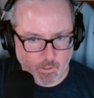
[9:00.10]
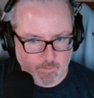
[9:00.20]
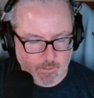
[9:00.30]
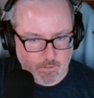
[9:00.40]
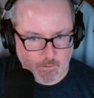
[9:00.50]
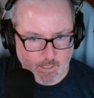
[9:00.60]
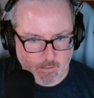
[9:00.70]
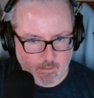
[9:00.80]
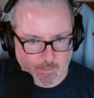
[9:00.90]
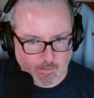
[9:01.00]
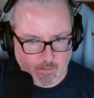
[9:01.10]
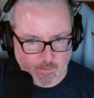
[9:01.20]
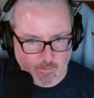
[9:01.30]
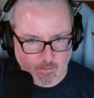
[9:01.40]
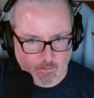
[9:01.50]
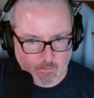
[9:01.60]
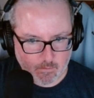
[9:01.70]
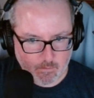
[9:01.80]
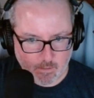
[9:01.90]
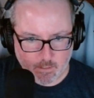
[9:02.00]
of these two has to be a 7.
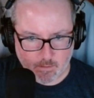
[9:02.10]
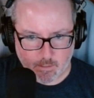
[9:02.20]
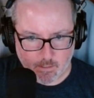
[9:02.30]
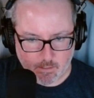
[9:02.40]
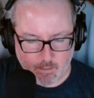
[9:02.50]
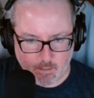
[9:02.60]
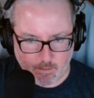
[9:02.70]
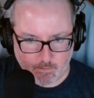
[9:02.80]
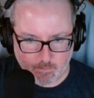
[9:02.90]
I didn't see this guy.